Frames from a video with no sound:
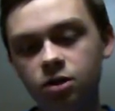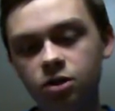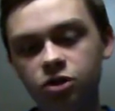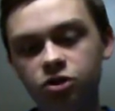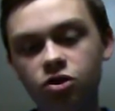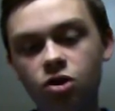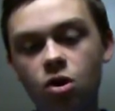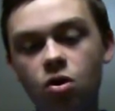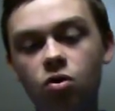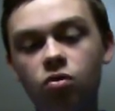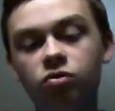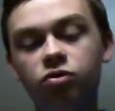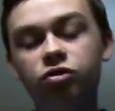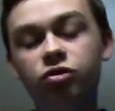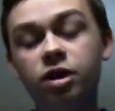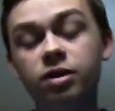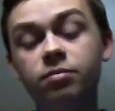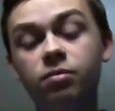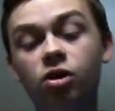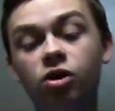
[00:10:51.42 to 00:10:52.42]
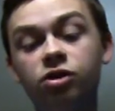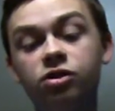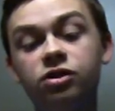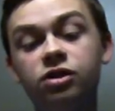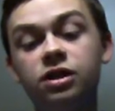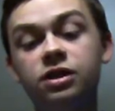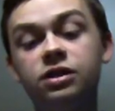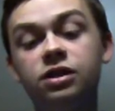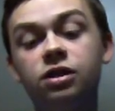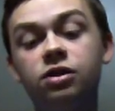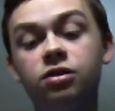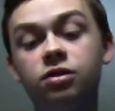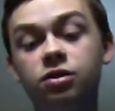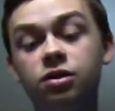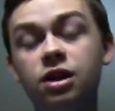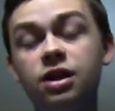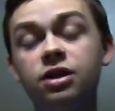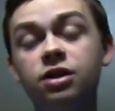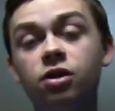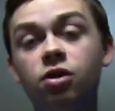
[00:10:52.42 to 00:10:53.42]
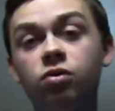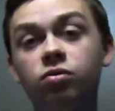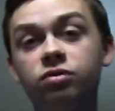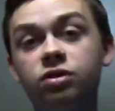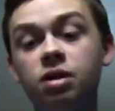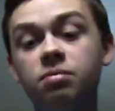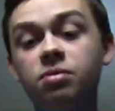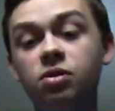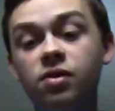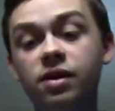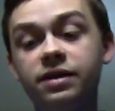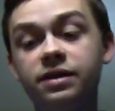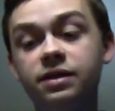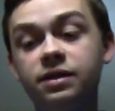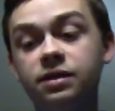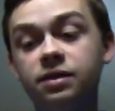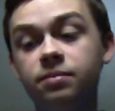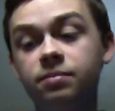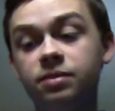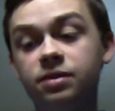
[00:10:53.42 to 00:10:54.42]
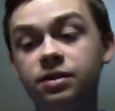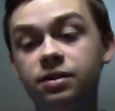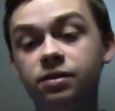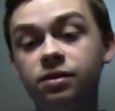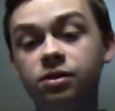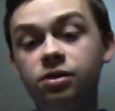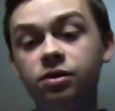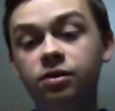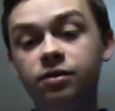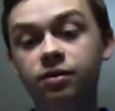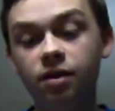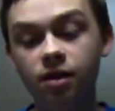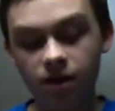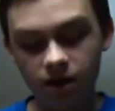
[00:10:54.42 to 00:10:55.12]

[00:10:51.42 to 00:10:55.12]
So, trademarks is a, WA Systems good.